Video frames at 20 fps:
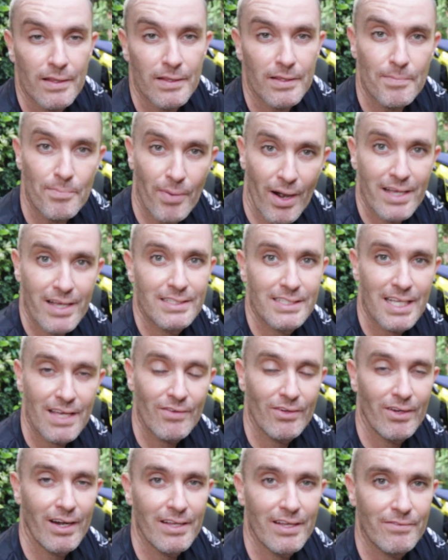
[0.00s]
The brakes have a
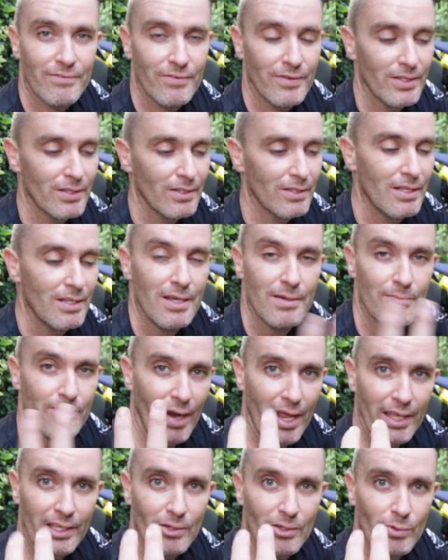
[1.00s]
great feel,
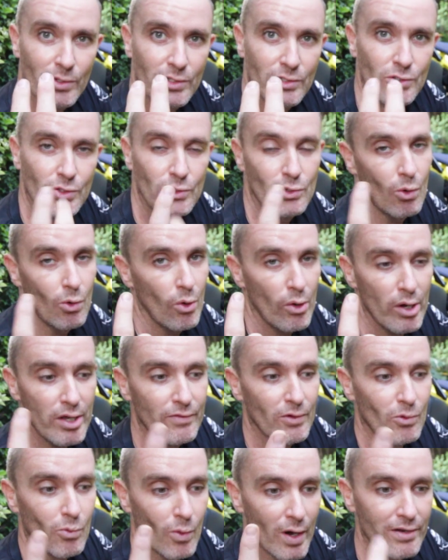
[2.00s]
braking with 2 or
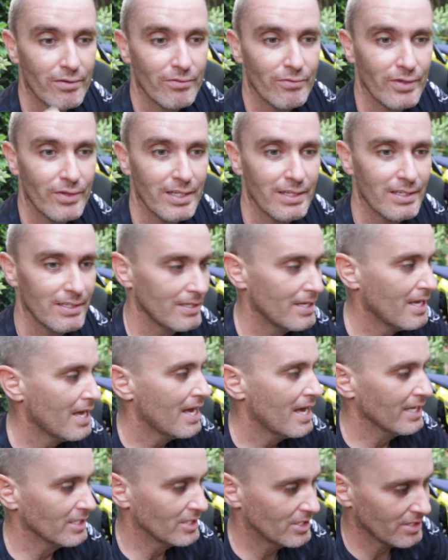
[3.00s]
even 1 finger.
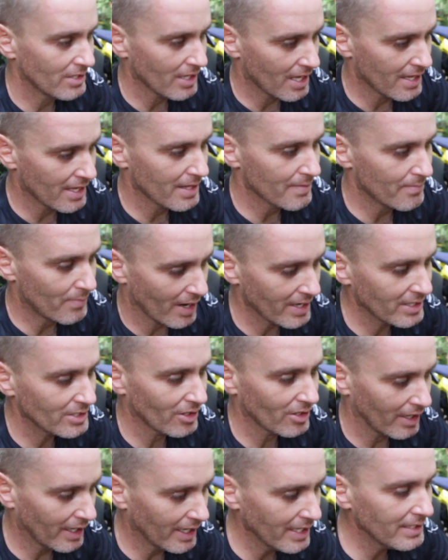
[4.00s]
The brakes
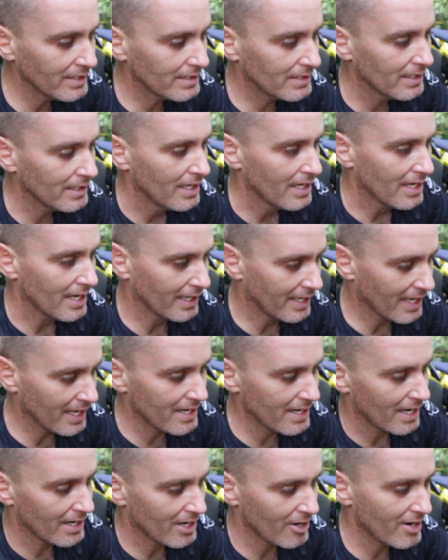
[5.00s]
are linked. Again,
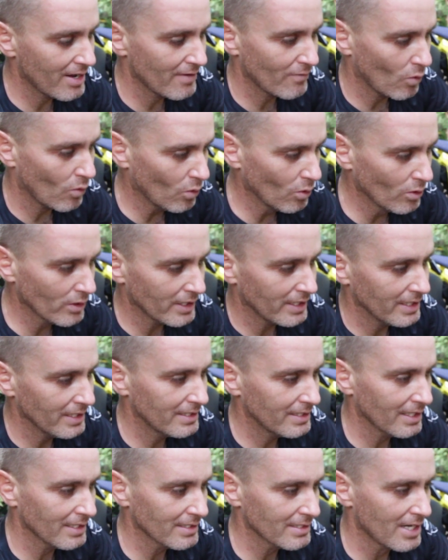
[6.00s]
I don't have all the
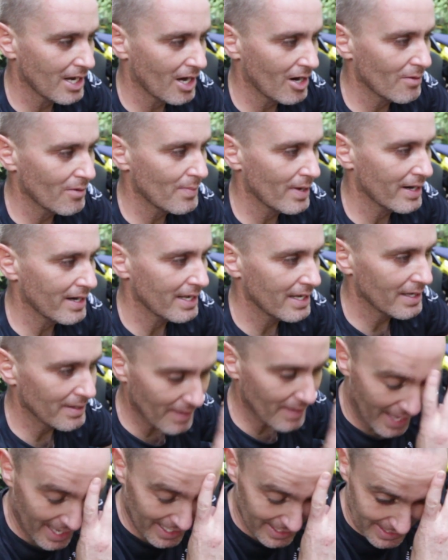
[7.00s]
details now, but
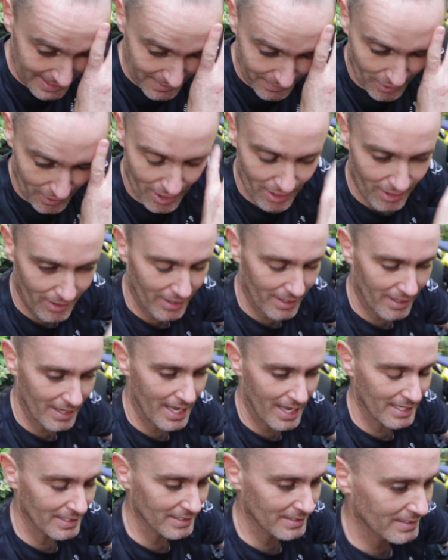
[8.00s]
as far
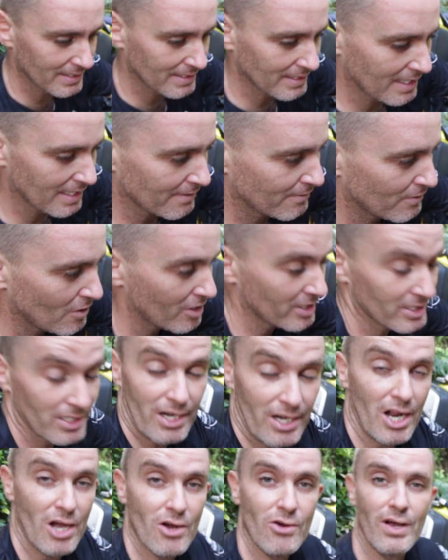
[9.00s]
as I
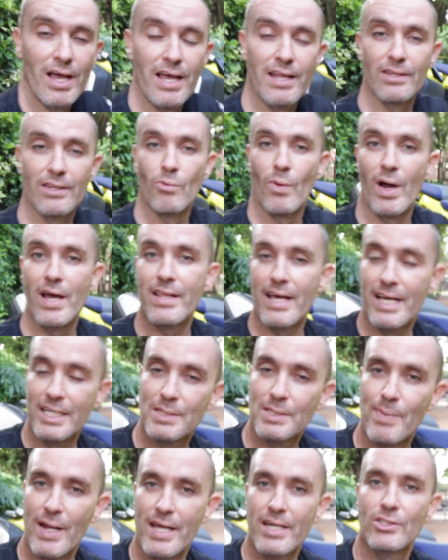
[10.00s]
know, and the way they
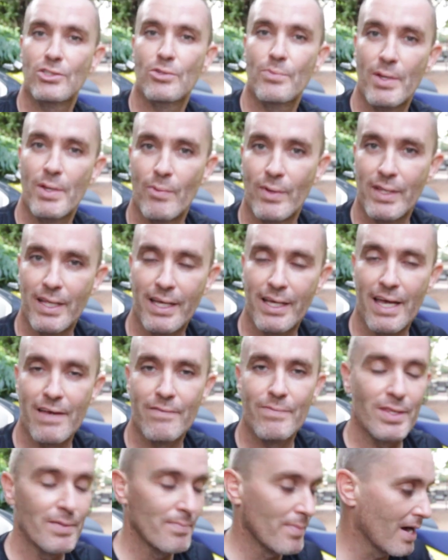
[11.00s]
explained it to me when they gave
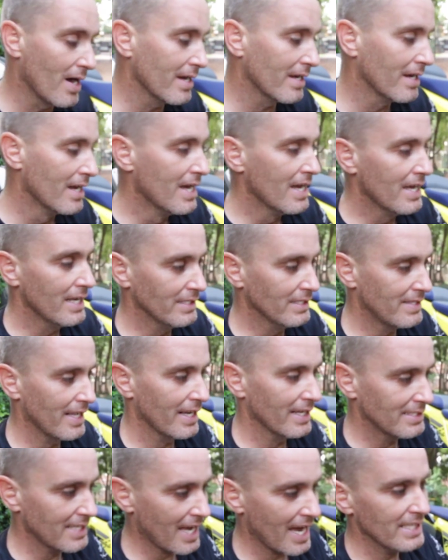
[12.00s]
me the bike, is that
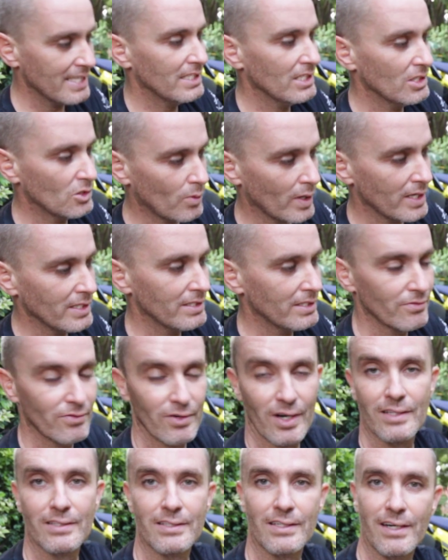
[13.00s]
it's 80-20
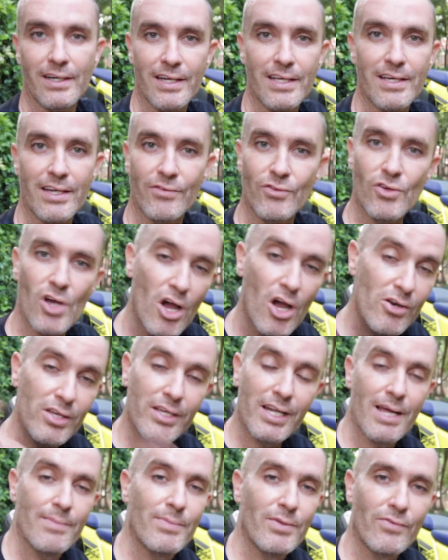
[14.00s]
front and rear if you only
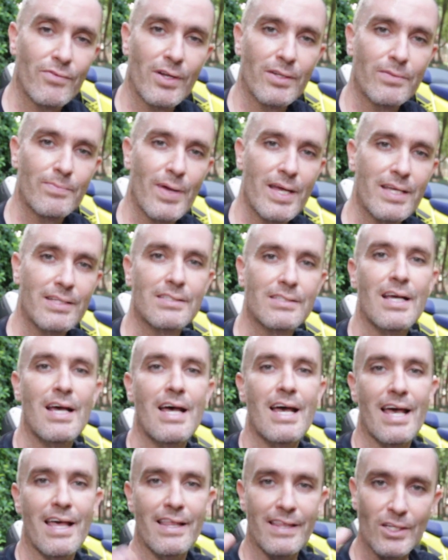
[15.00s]
grab the front brakes,
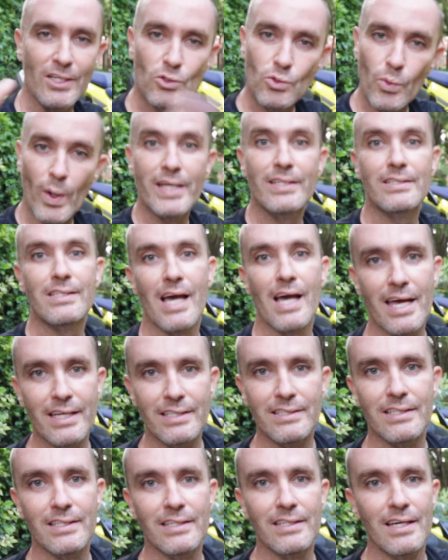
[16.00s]
and then
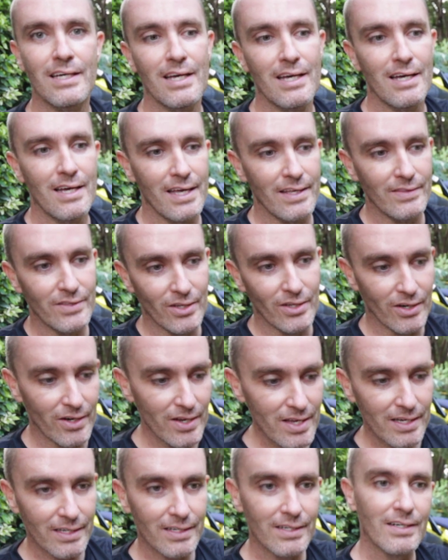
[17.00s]
20-80 in the
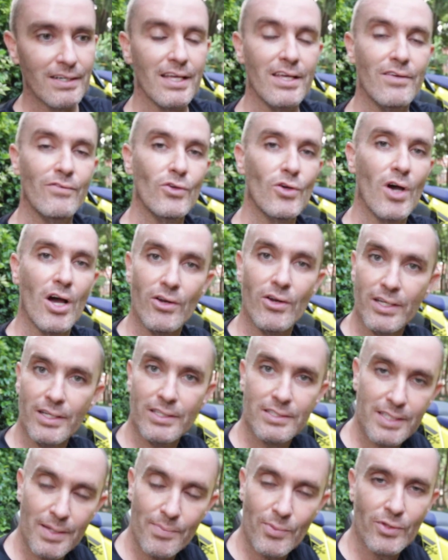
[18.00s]
rear if you only
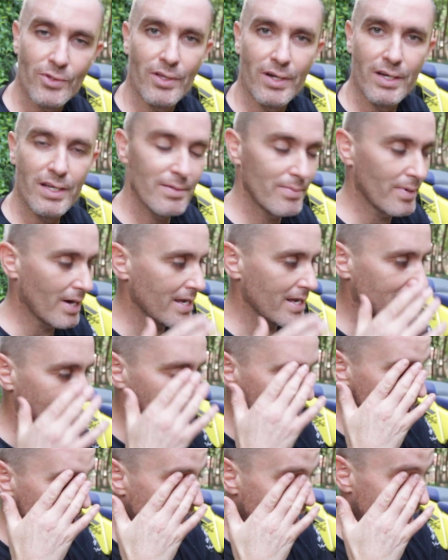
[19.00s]
step on the rear brake.
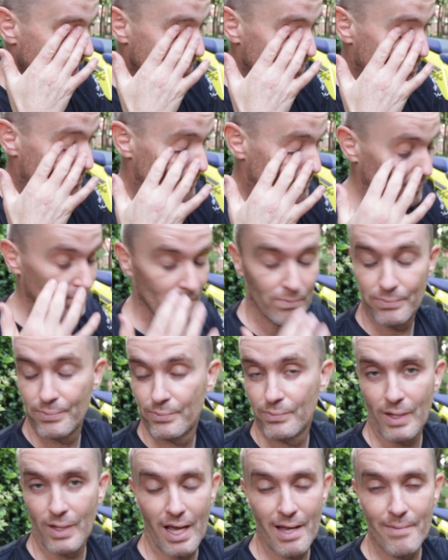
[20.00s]
And
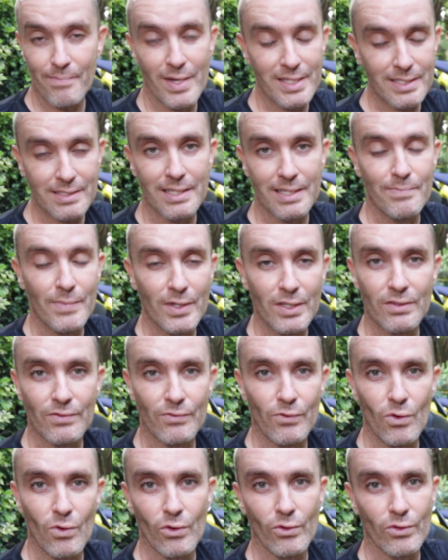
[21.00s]
I must admit,
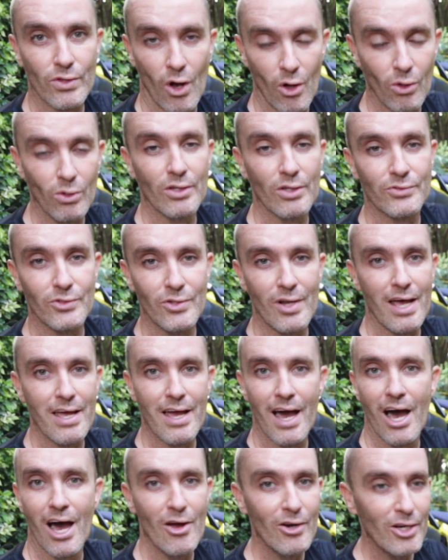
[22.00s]
for the whole of today,
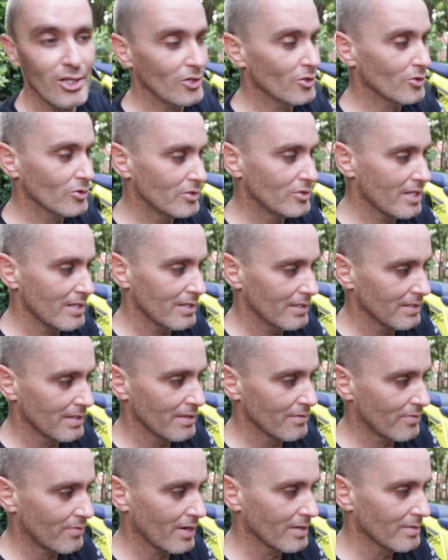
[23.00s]
I only used the
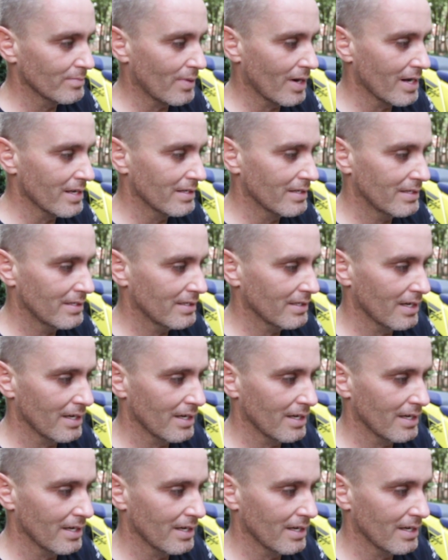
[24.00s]
front brake.